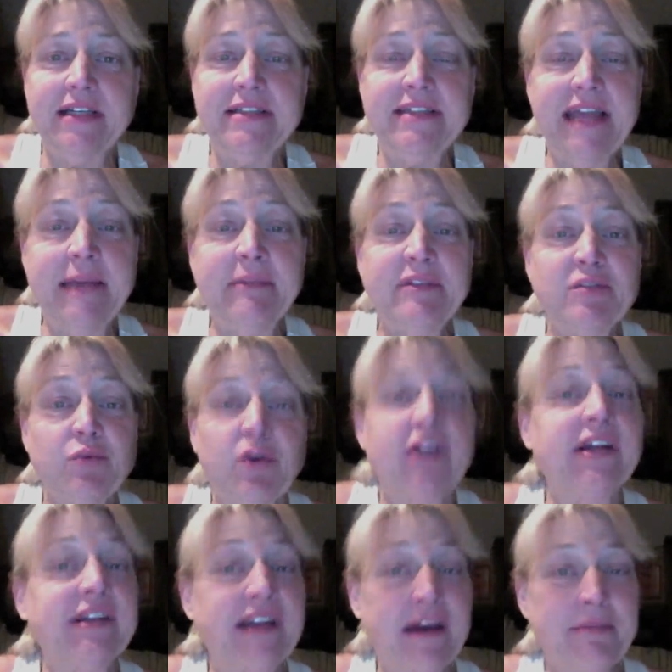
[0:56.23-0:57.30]
Sammy's
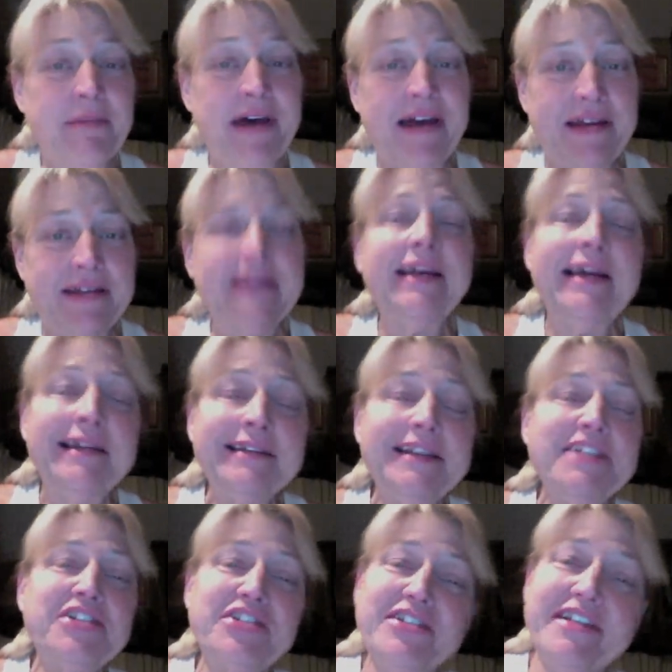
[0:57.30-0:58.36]
work and not mine,
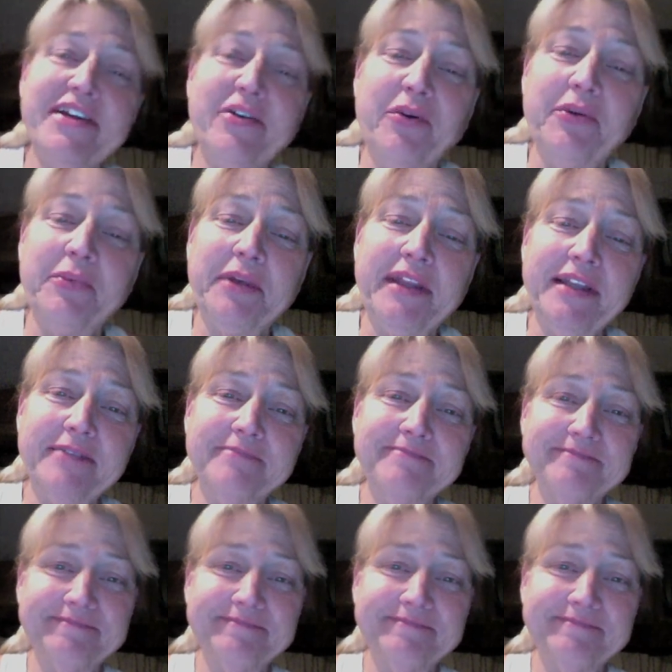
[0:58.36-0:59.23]
let's just get on with it.